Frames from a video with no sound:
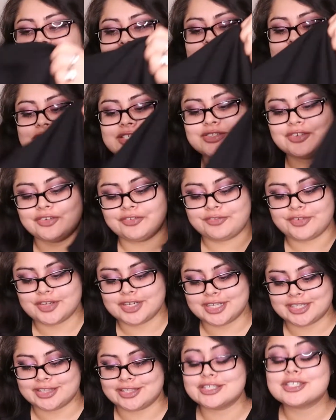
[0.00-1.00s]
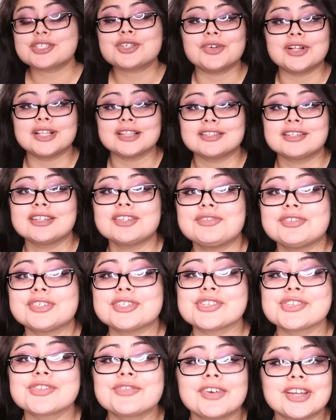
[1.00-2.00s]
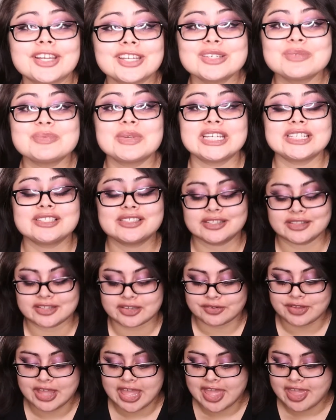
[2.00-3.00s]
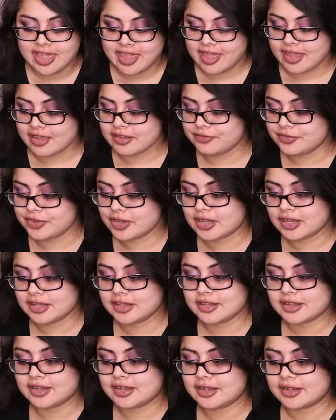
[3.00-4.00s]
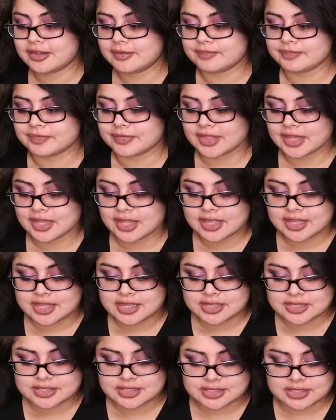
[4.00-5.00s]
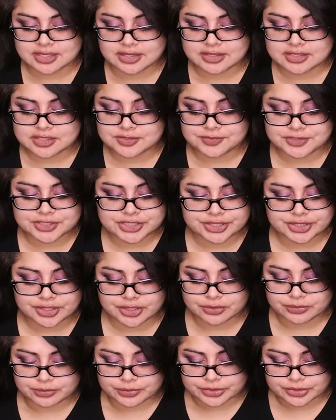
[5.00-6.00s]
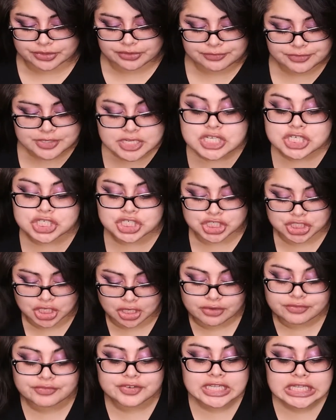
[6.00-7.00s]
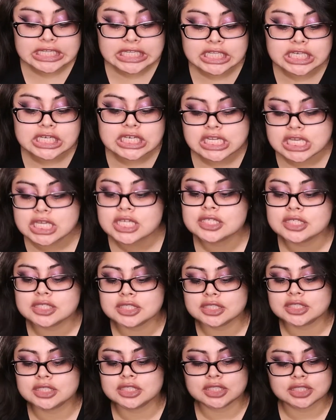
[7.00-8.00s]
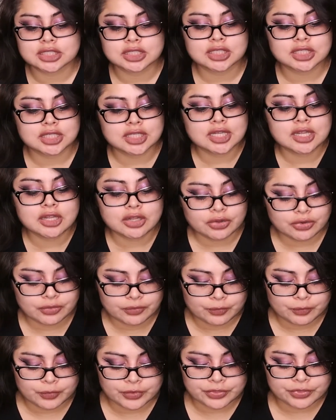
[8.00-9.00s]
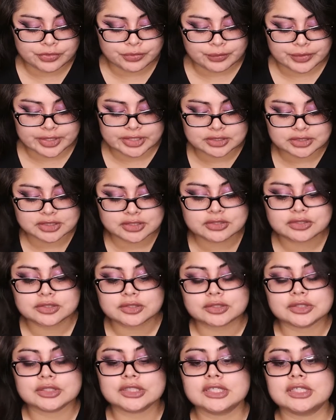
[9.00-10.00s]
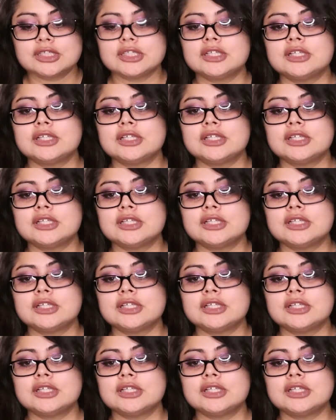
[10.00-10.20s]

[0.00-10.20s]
that is so funny. This quality feels amazing though. If y'all um see this Virginia Woolf scarf again with the weird little